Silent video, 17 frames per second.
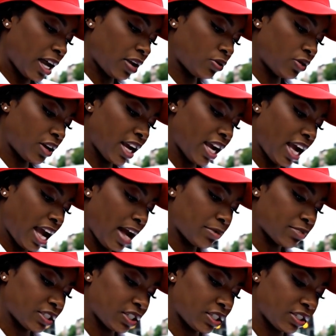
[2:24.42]
I create
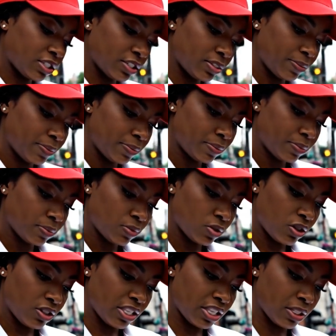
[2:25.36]
options.
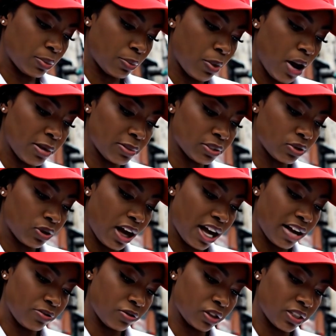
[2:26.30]
You see, the prompts
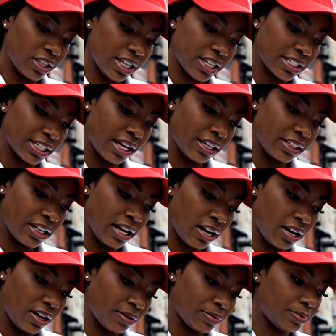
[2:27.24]
thrive on things like
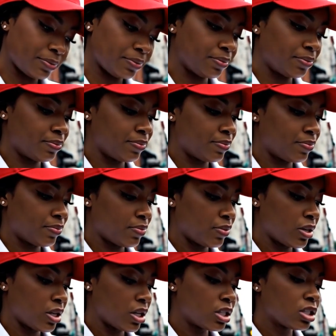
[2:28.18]
love,
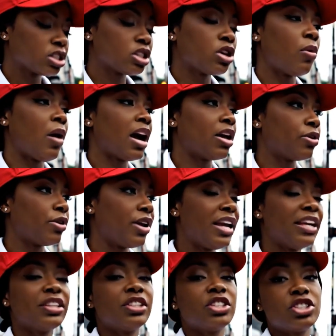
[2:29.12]
so I
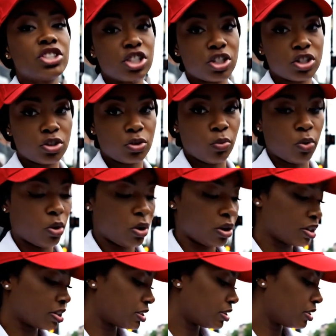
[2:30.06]
created the gender
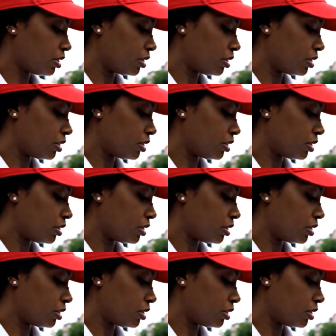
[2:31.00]
wars.